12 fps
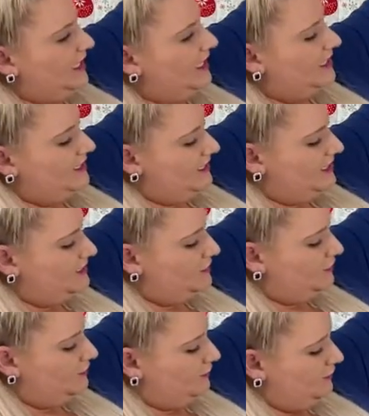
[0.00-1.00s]
It is
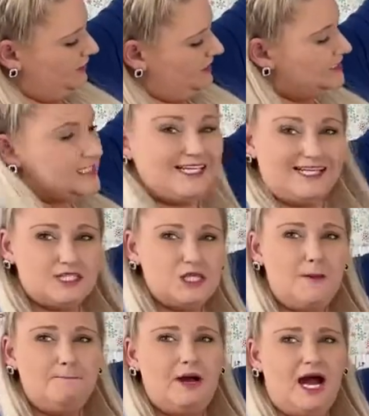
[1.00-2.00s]
36
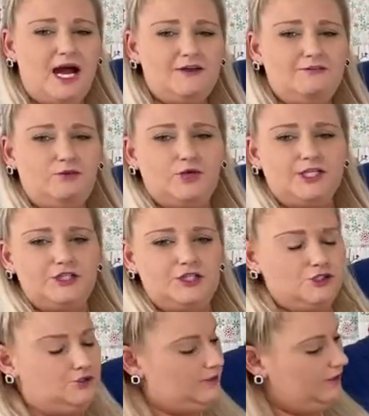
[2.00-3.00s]
by
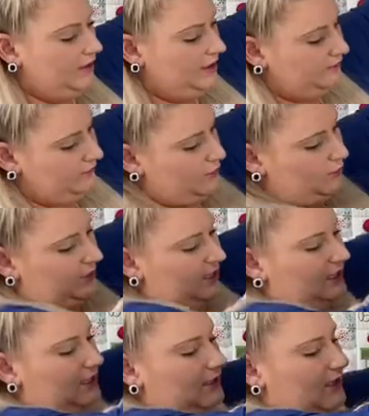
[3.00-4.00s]
42, and if we hold it
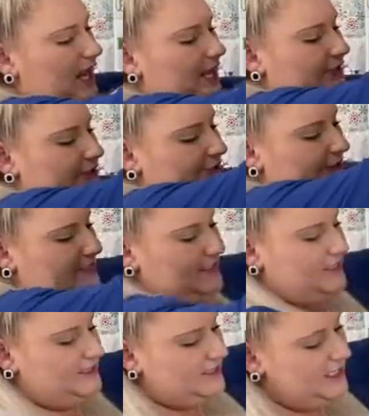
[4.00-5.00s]
a little higher, you can
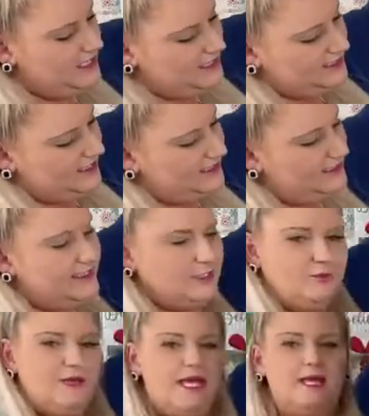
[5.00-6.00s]
see it's got the
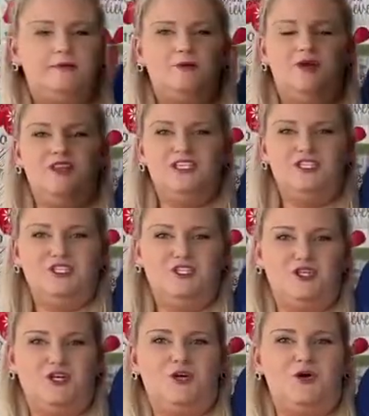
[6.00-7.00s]
little baby with it
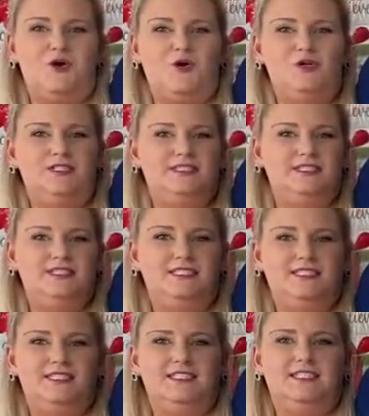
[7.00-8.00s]
too.
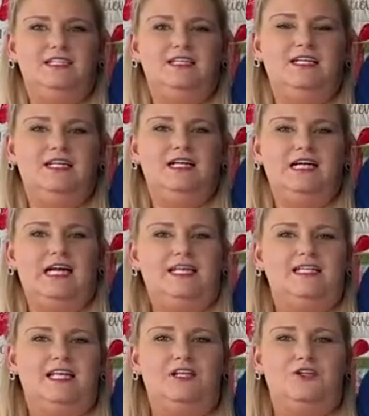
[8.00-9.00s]

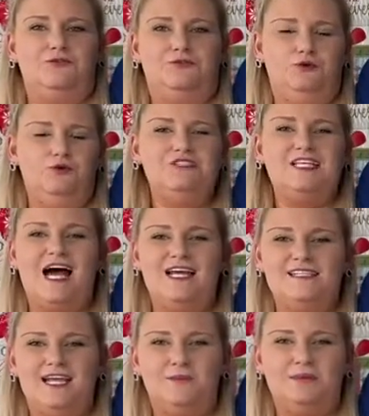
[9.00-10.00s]
And the, the
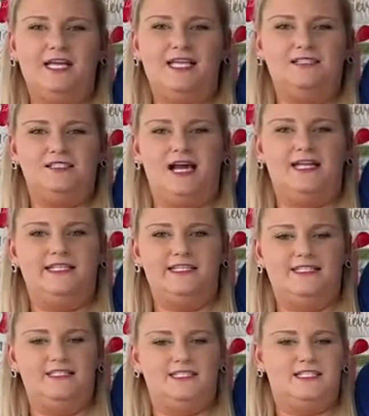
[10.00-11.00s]
full-size applique design
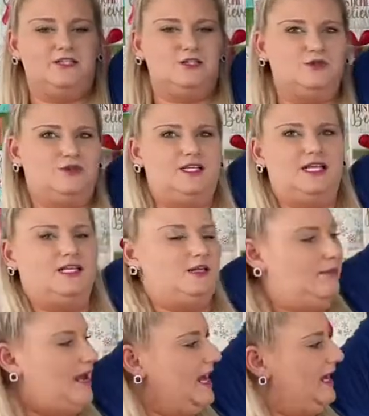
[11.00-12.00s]
is included in
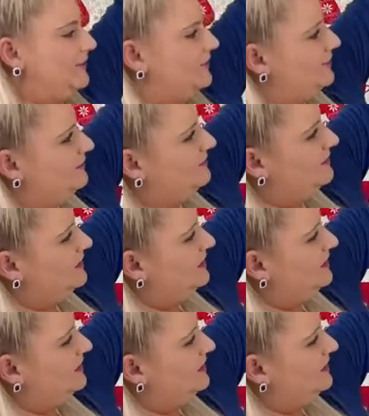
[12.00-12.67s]
the pattern.